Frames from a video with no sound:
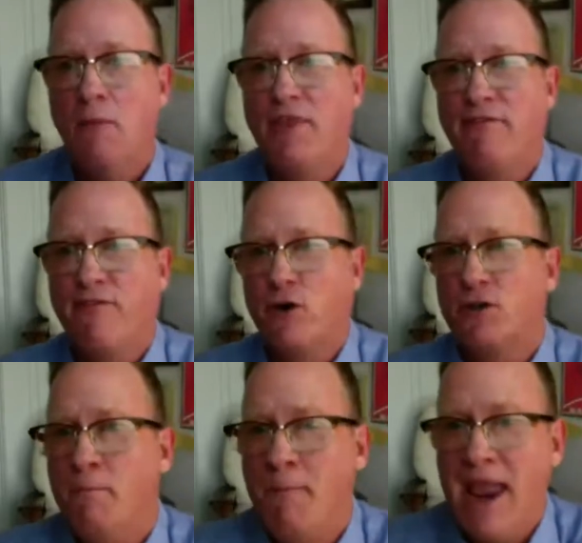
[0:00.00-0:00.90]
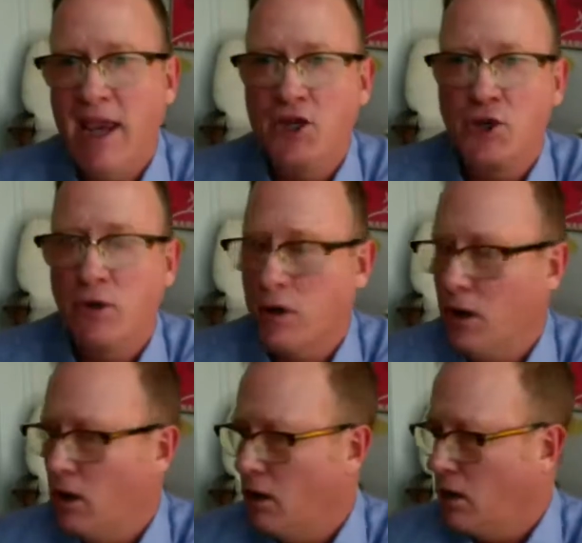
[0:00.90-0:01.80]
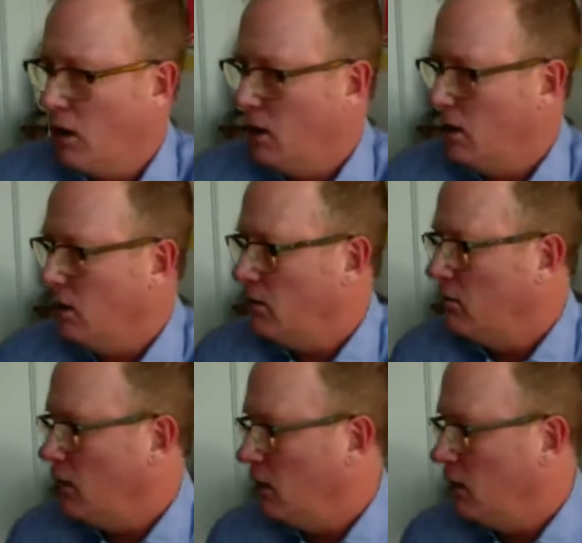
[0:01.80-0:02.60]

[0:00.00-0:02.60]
But the first major uh, uh,